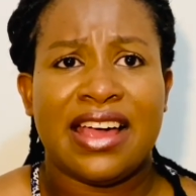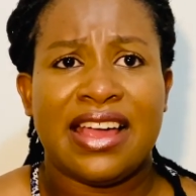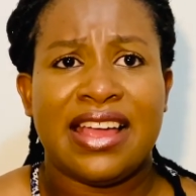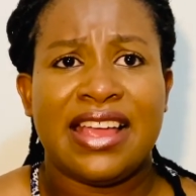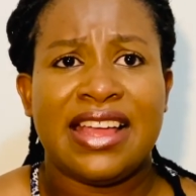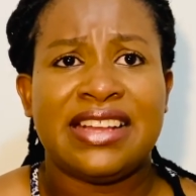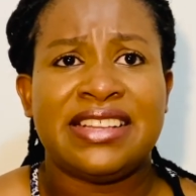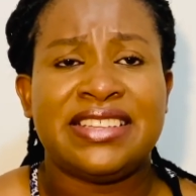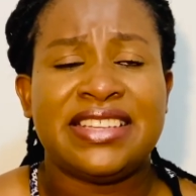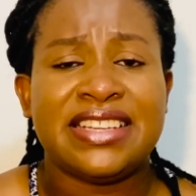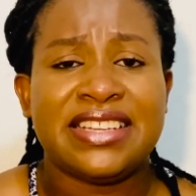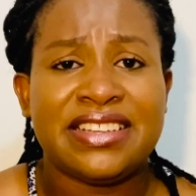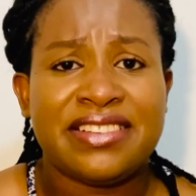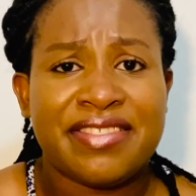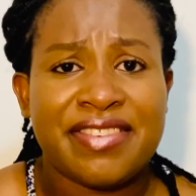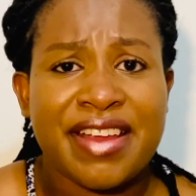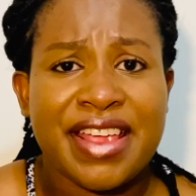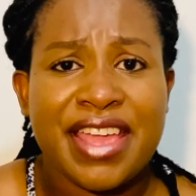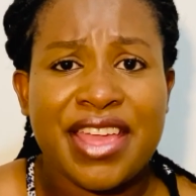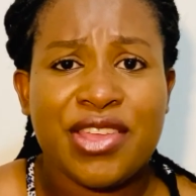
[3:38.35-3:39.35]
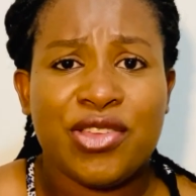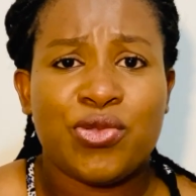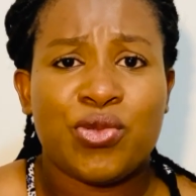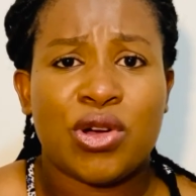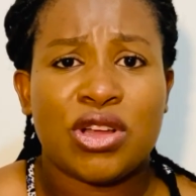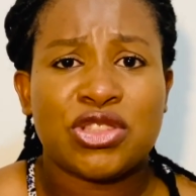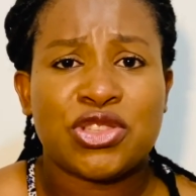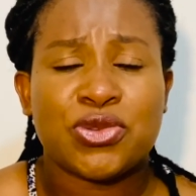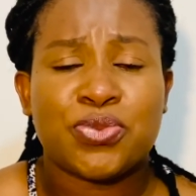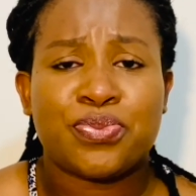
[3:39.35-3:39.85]
a degree you
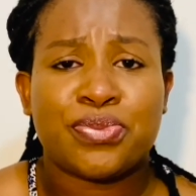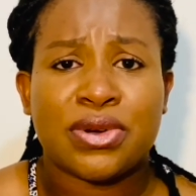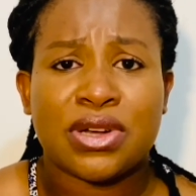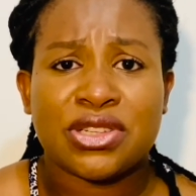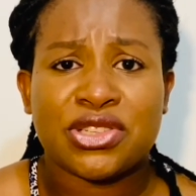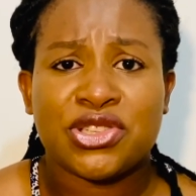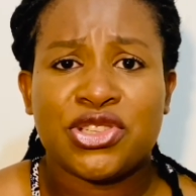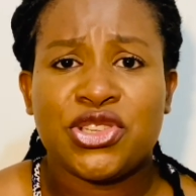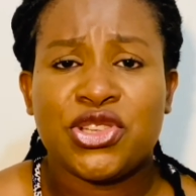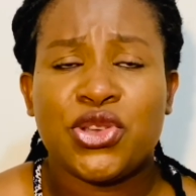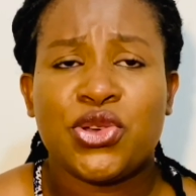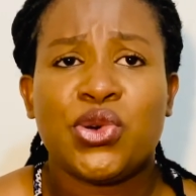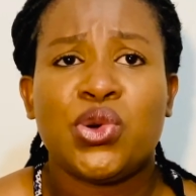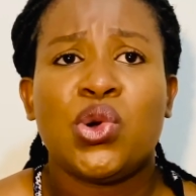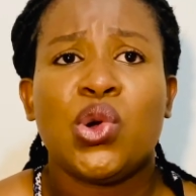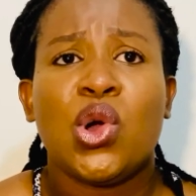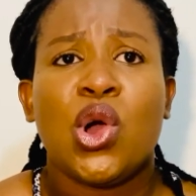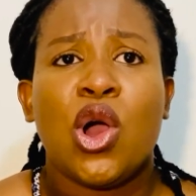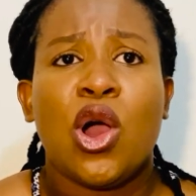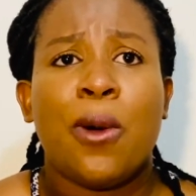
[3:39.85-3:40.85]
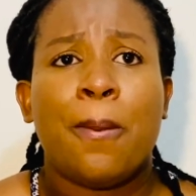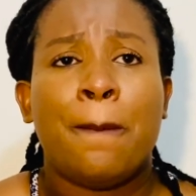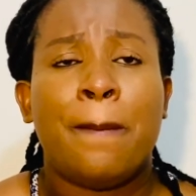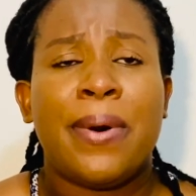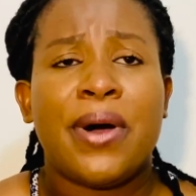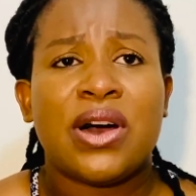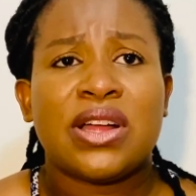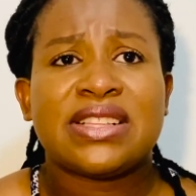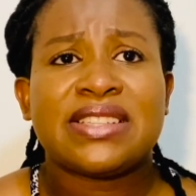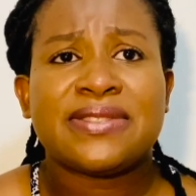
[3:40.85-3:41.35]
want to pursue.
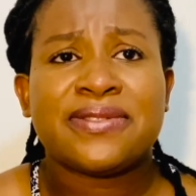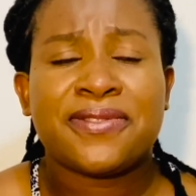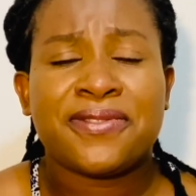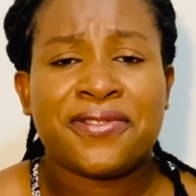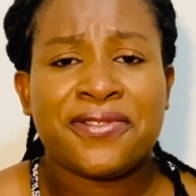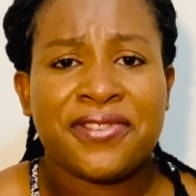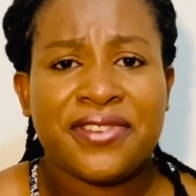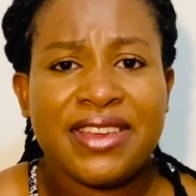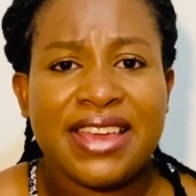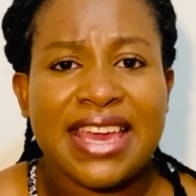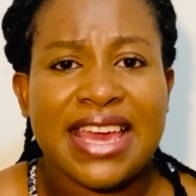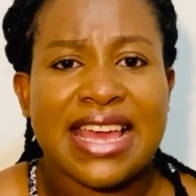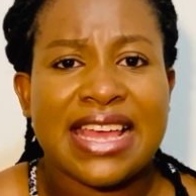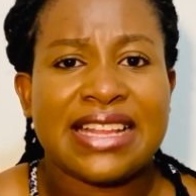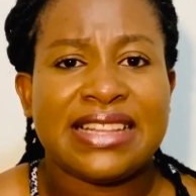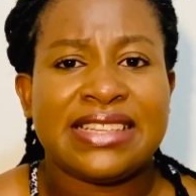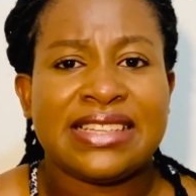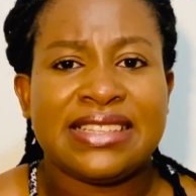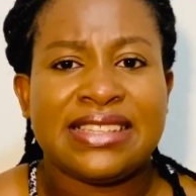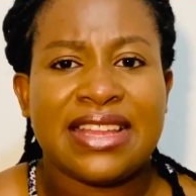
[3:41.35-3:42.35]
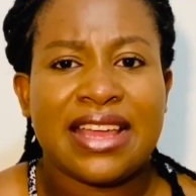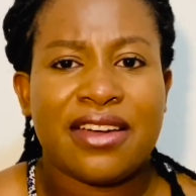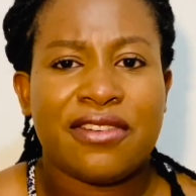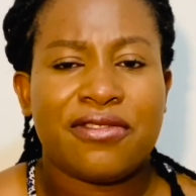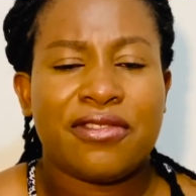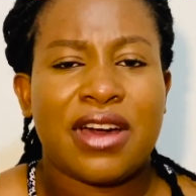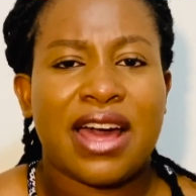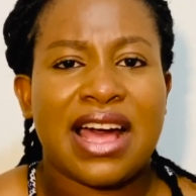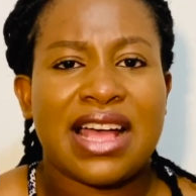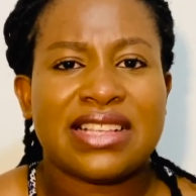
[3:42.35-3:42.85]
But fear, the
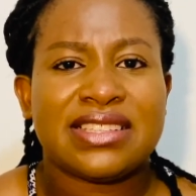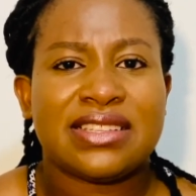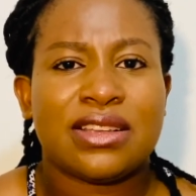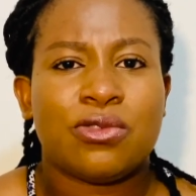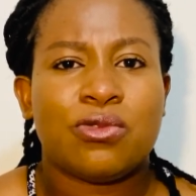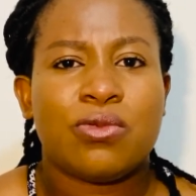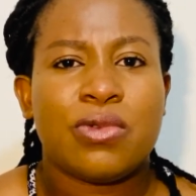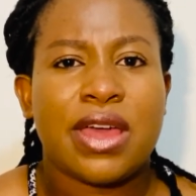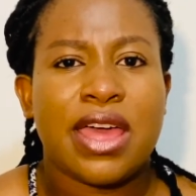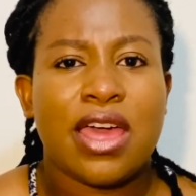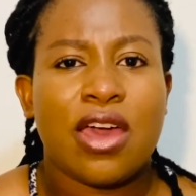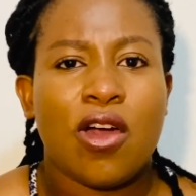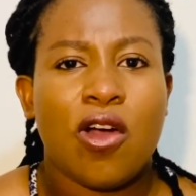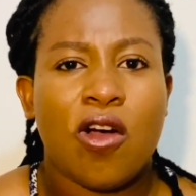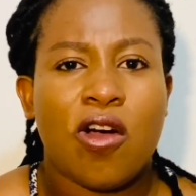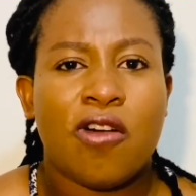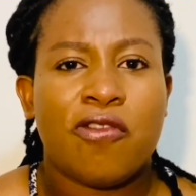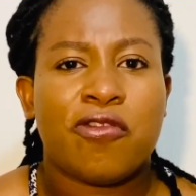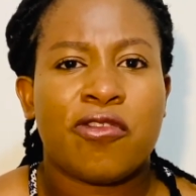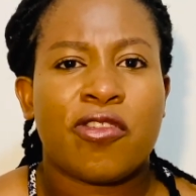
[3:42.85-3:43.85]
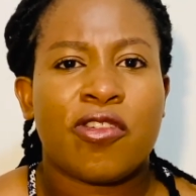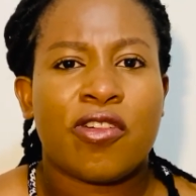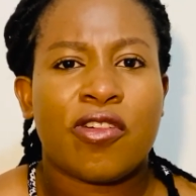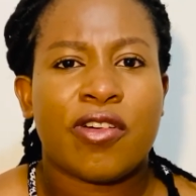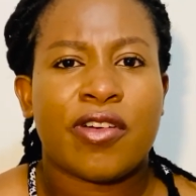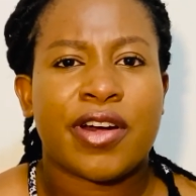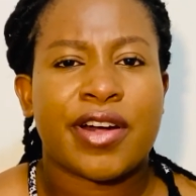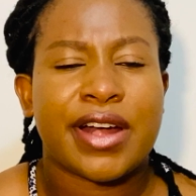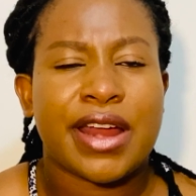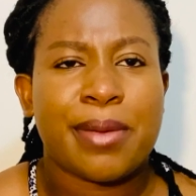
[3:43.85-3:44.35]
devil has a way of
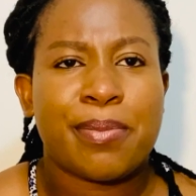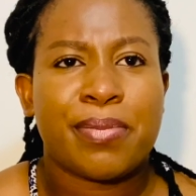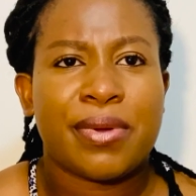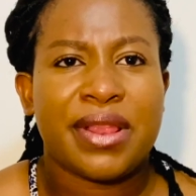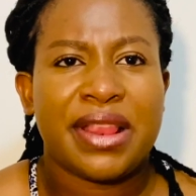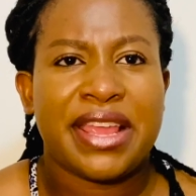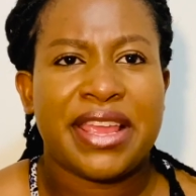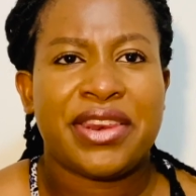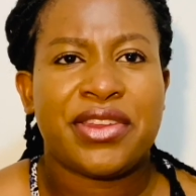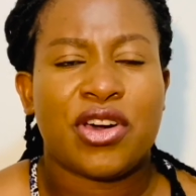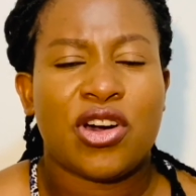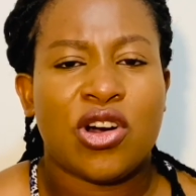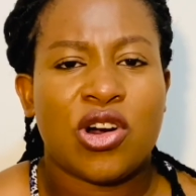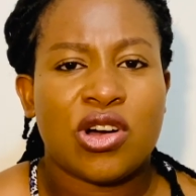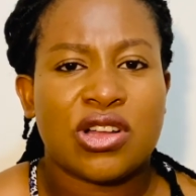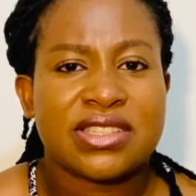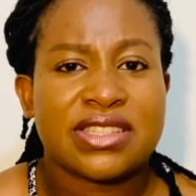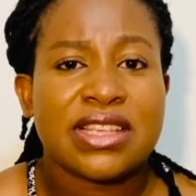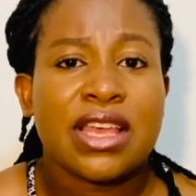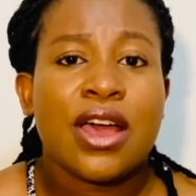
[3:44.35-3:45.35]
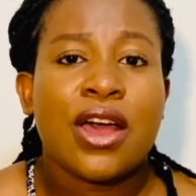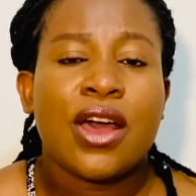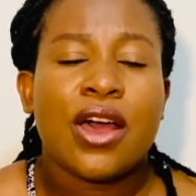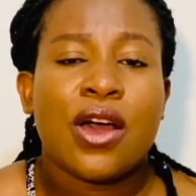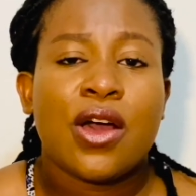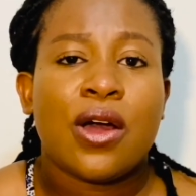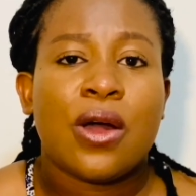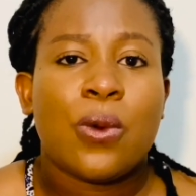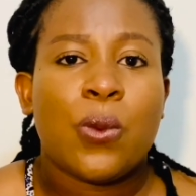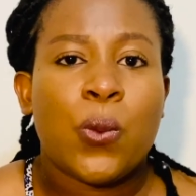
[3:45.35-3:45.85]
crippling us,
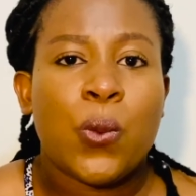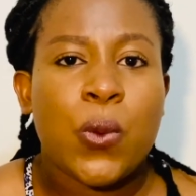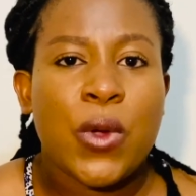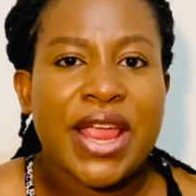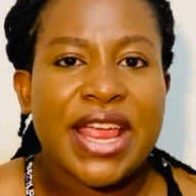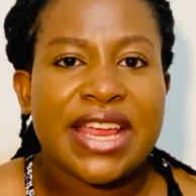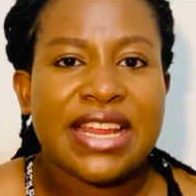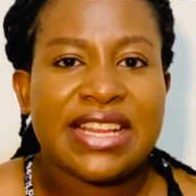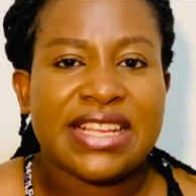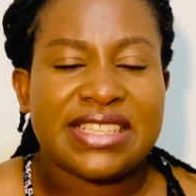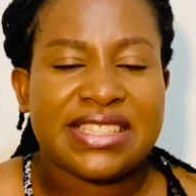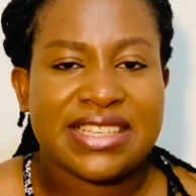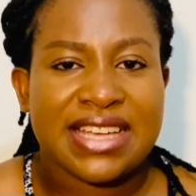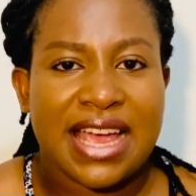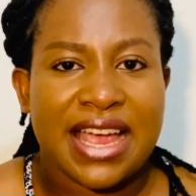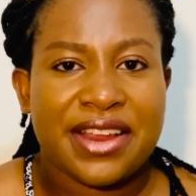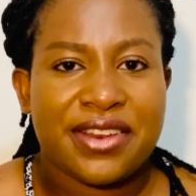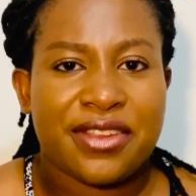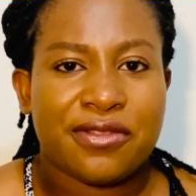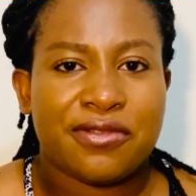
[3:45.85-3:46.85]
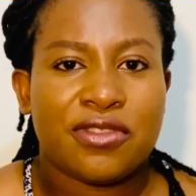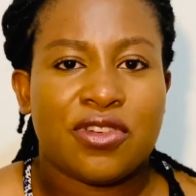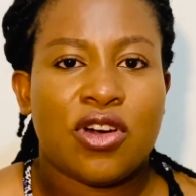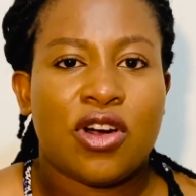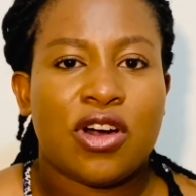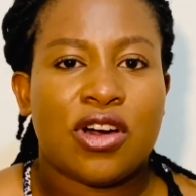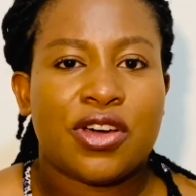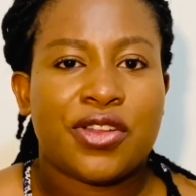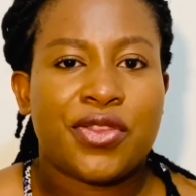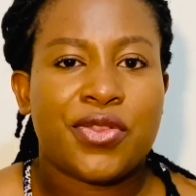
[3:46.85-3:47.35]
we the child of
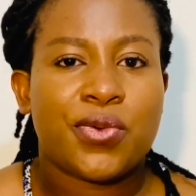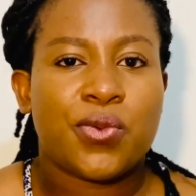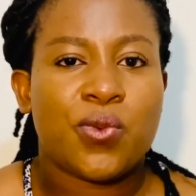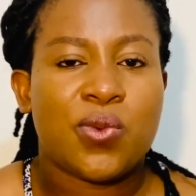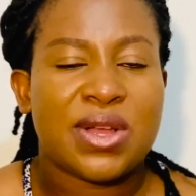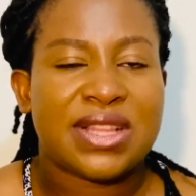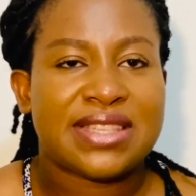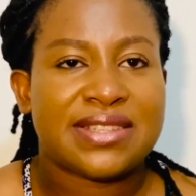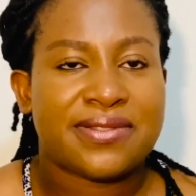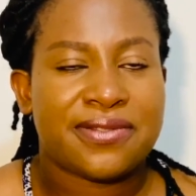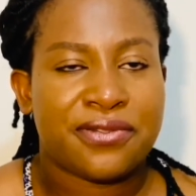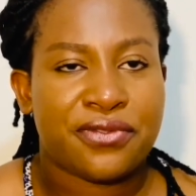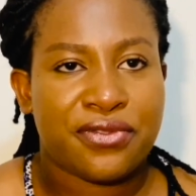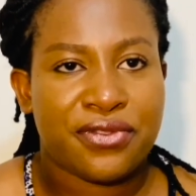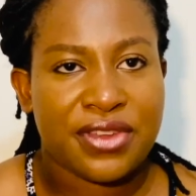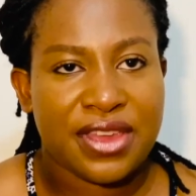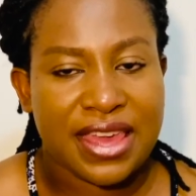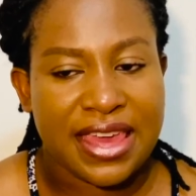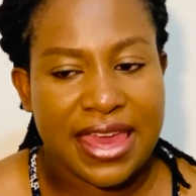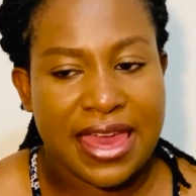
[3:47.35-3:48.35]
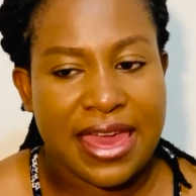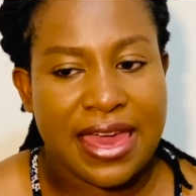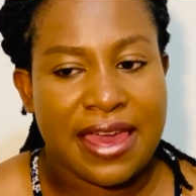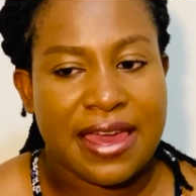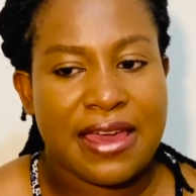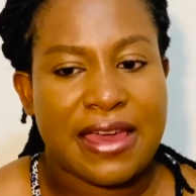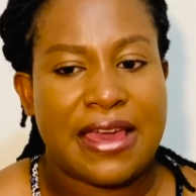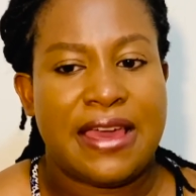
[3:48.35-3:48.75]
God, with fear.